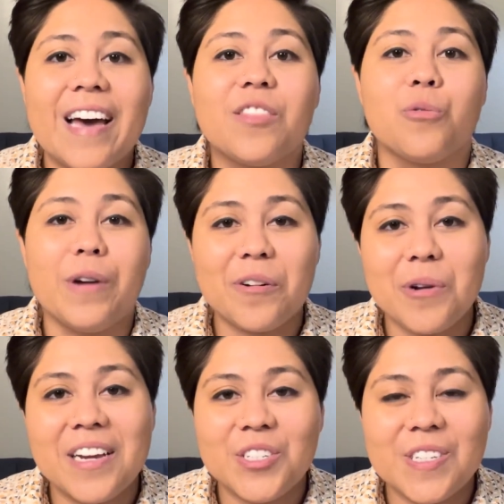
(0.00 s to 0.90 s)
at the
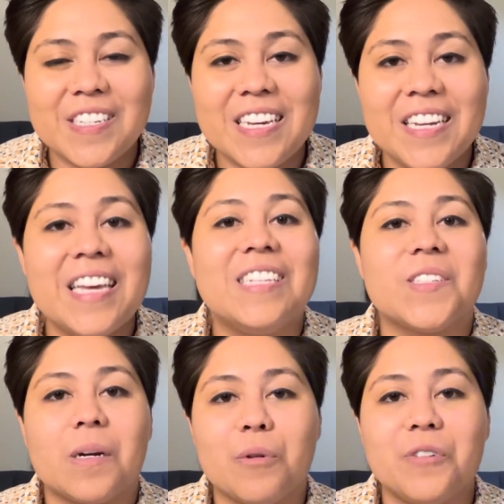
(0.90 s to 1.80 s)
recreation scene in
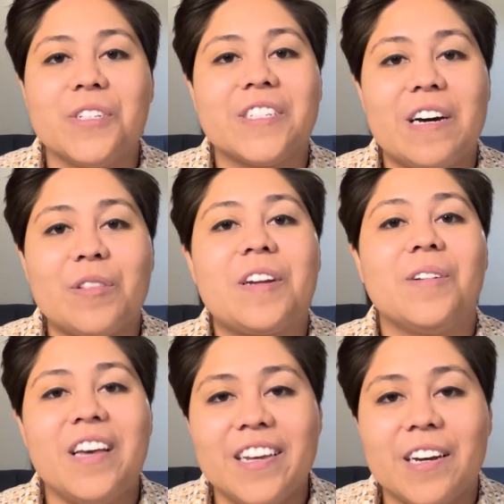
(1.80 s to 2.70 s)
Summerville, South
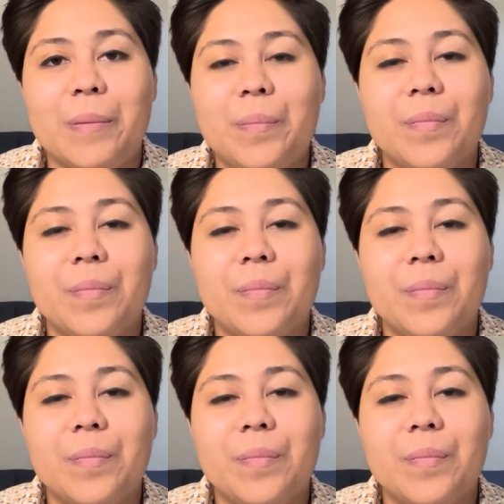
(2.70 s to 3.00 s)
Carolina.